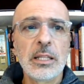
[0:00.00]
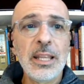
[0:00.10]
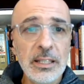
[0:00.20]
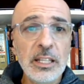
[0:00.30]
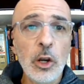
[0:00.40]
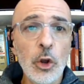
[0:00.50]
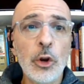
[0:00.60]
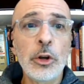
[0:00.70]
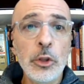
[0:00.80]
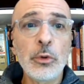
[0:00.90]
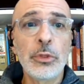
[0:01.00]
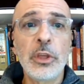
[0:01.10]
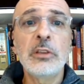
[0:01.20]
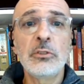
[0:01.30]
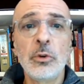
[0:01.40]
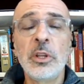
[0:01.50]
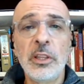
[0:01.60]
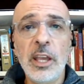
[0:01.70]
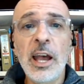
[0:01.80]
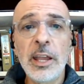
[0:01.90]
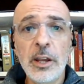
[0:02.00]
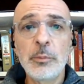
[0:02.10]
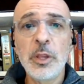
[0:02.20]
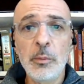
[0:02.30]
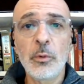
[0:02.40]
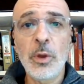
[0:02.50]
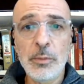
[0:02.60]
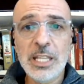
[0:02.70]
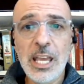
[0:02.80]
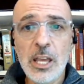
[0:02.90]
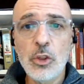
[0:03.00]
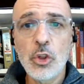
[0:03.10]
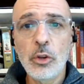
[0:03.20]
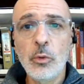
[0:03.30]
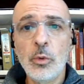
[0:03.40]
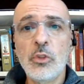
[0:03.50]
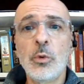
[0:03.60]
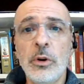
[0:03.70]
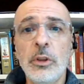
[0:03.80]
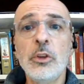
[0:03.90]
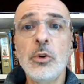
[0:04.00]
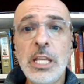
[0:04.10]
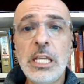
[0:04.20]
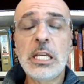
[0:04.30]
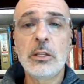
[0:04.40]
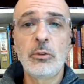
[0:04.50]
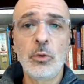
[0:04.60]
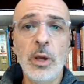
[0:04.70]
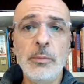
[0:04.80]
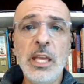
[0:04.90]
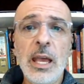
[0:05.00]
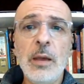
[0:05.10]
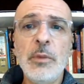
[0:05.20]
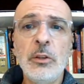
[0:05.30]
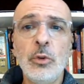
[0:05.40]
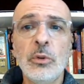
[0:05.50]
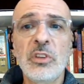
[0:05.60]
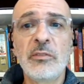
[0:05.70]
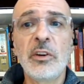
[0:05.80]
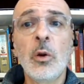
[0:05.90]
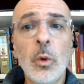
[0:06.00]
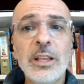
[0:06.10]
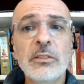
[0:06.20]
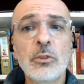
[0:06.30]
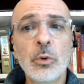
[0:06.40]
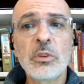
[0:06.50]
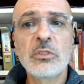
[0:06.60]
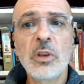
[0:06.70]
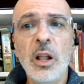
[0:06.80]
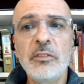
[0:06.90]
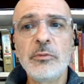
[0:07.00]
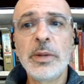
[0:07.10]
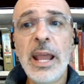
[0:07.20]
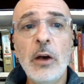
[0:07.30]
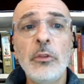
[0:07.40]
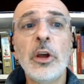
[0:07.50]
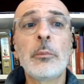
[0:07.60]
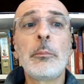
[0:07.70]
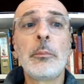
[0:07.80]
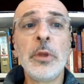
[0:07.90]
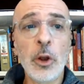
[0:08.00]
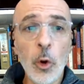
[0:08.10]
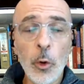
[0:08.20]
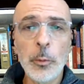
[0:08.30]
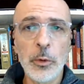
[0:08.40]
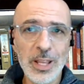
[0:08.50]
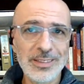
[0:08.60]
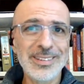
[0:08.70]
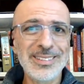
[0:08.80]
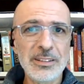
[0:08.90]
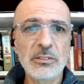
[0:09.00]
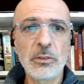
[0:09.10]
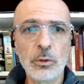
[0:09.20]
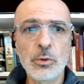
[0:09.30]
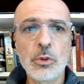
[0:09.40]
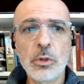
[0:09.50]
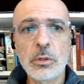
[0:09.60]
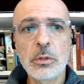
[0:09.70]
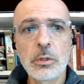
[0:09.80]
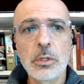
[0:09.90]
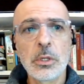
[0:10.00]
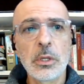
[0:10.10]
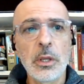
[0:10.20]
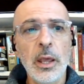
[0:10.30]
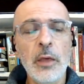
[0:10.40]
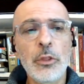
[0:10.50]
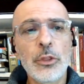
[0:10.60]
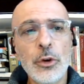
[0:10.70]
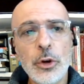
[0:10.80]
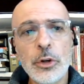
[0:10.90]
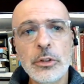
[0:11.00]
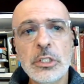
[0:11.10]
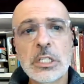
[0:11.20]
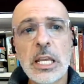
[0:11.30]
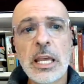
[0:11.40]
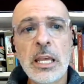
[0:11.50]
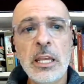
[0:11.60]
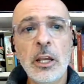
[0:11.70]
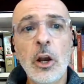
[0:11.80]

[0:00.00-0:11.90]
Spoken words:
They did learn new things during the IRP remediation, which were unique to IBM and took several weeks to resolve, but now they're incorporated in the solution. And third, a